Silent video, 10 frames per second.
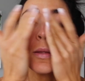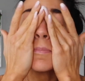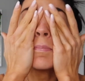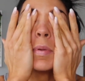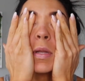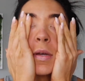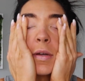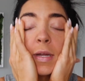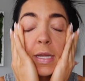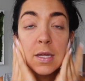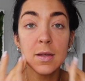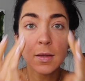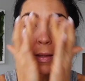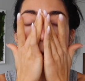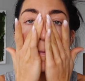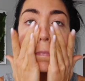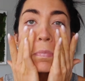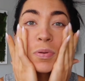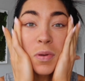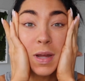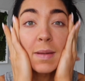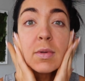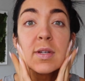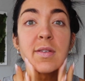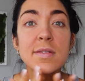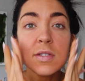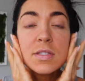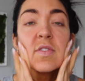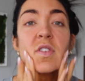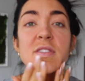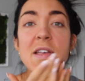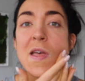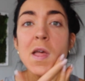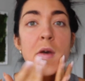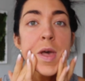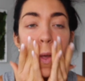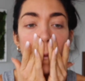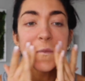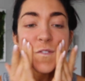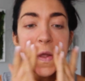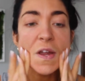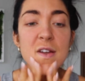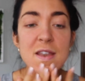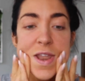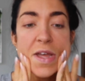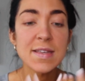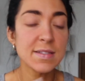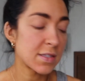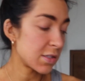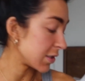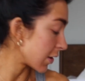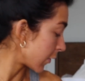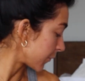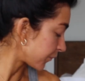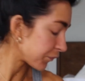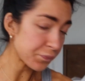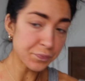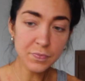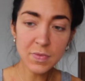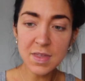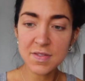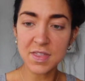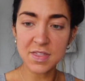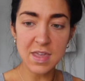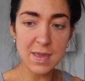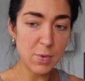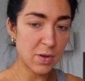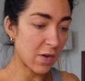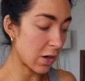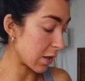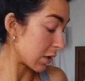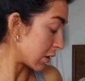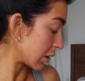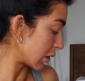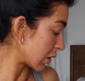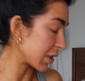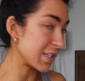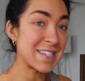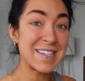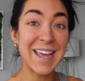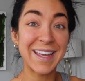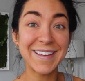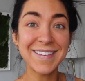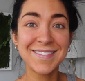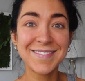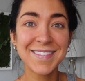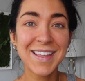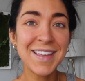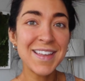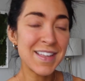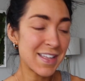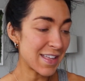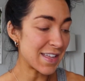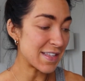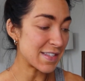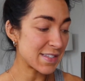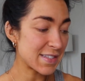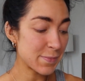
blurring primers. It just feels very nice. So the theme of our look today is